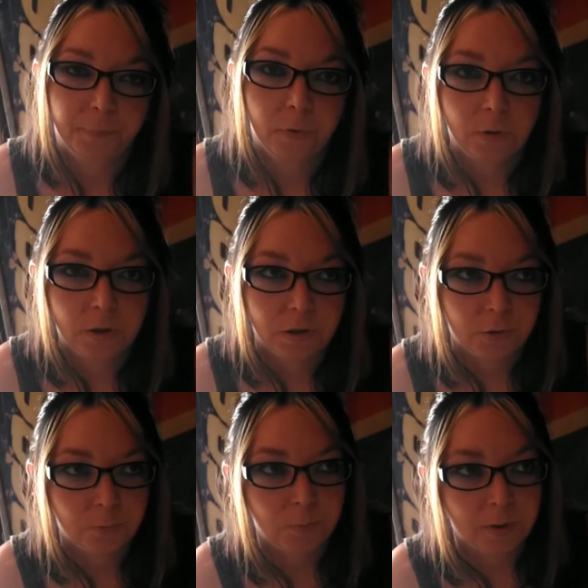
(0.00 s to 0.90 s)
You need
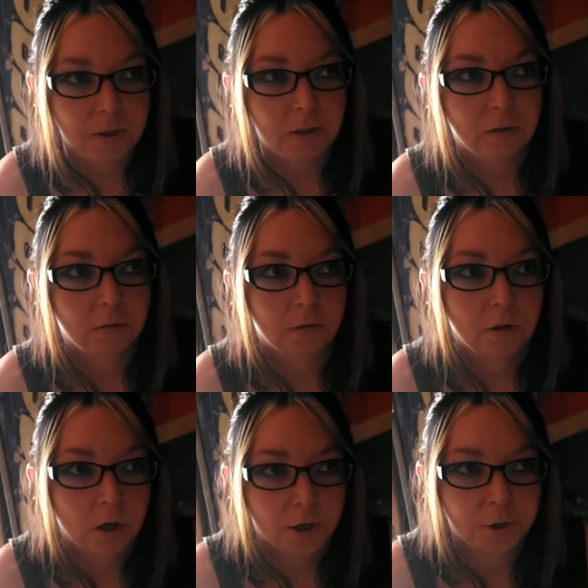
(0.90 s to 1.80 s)
to be
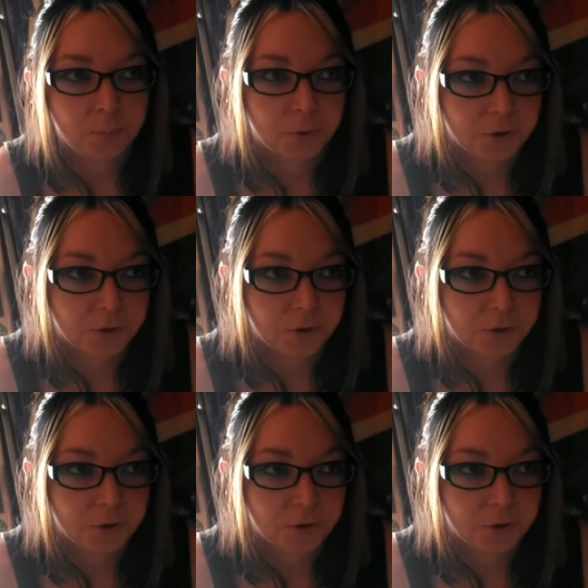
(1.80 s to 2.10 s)
100%